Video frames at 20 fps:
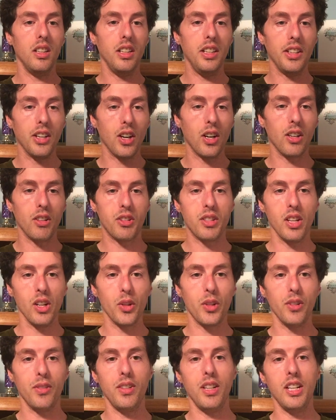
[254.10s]
the Art of
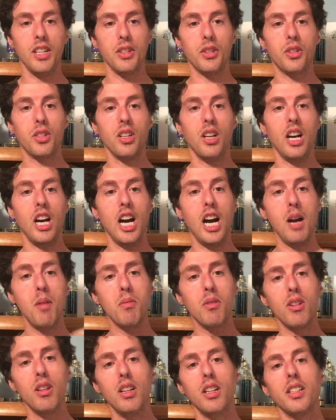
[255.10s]
Self Defense.
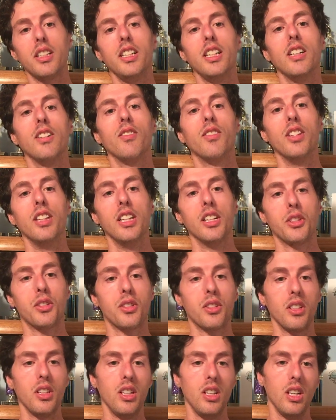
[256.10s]
I'm going to give
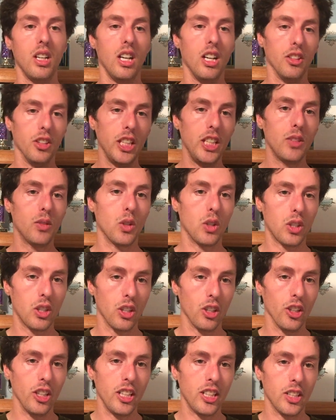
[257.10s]
this, a leave work
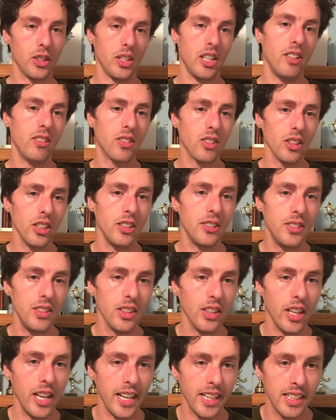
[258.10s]
early because I really
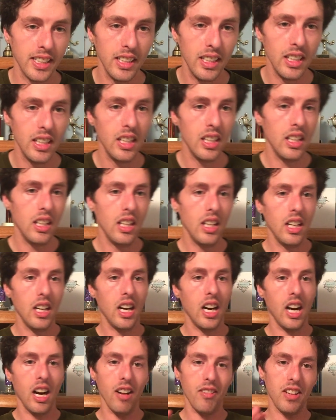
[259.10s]
feel like
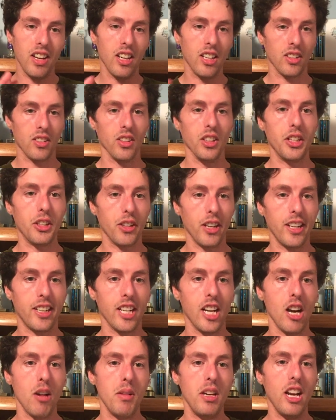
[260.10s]
I found a really great
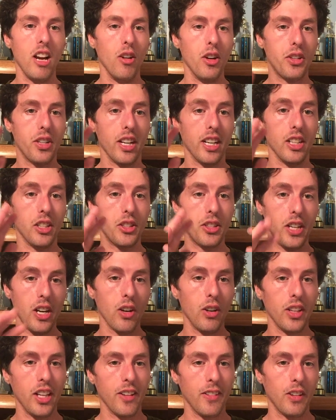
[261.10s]
comedy I wish I could
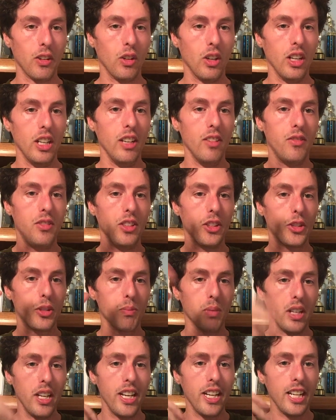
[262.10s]
share with everyone. If it's
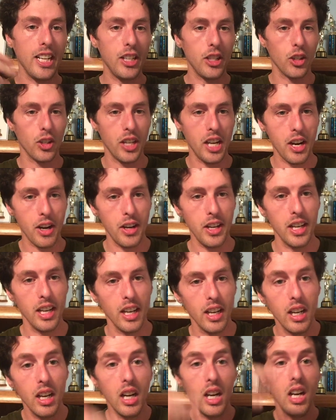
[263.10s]
playing in your
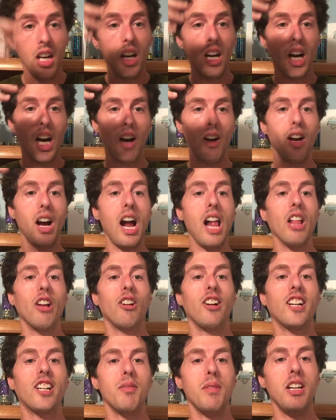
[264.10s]
area, I would highly
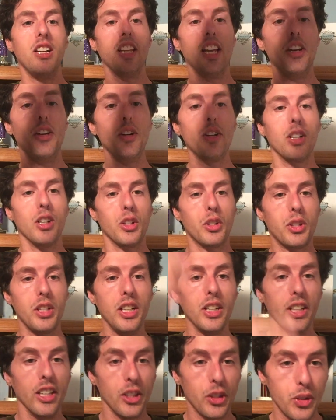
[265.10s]
recommend that you go
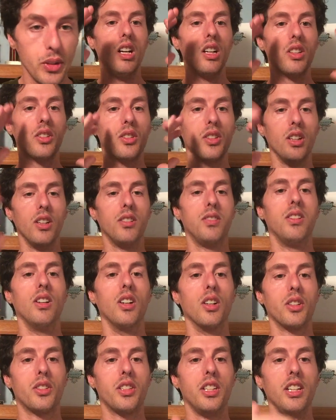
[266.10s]
see this. So
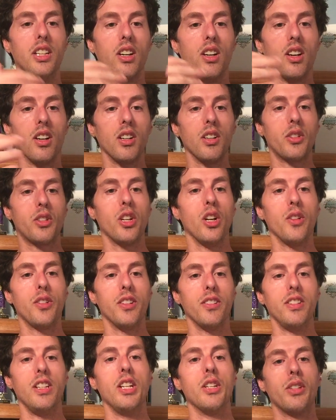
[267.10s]
folks, The Art of
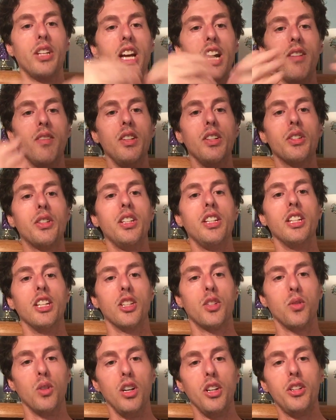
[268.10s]
Self-Defense, have you seen
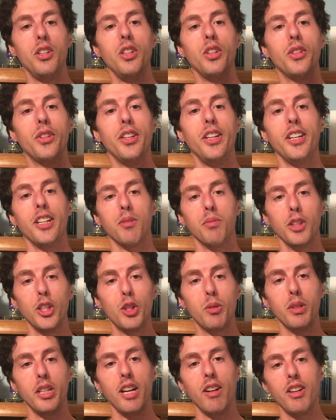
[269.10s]
this? What do you think?
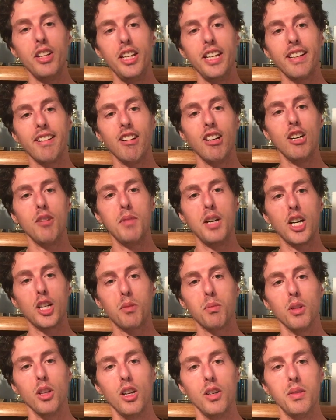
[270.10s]
Please put everything in the comment
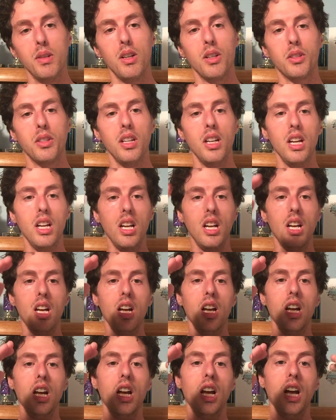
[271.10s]
box below, folks.
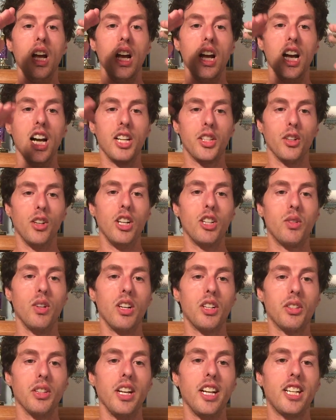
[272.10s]
As always,
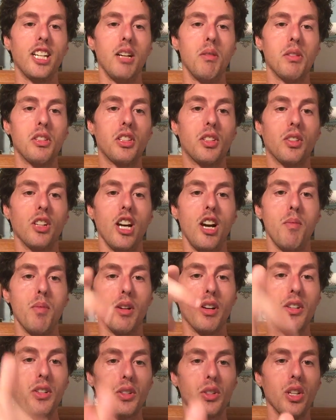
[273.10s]
folks, like, comment, subscribe,
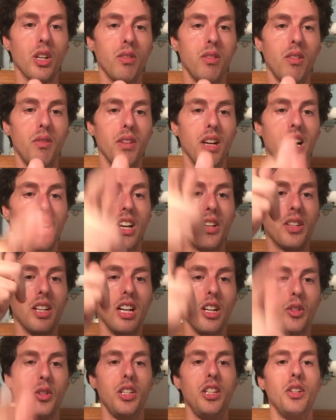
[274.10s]
enrich yourself with knowledge.
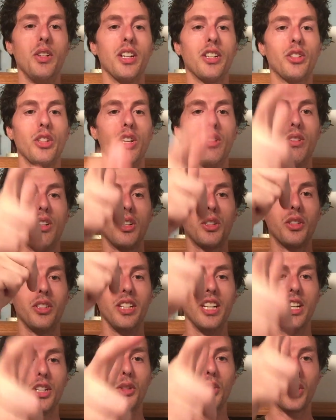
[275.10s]
I'll see you next time, folks.
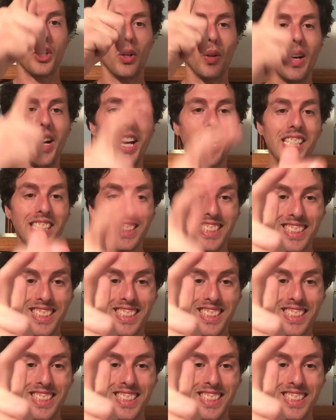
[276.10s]
Yes, hooray.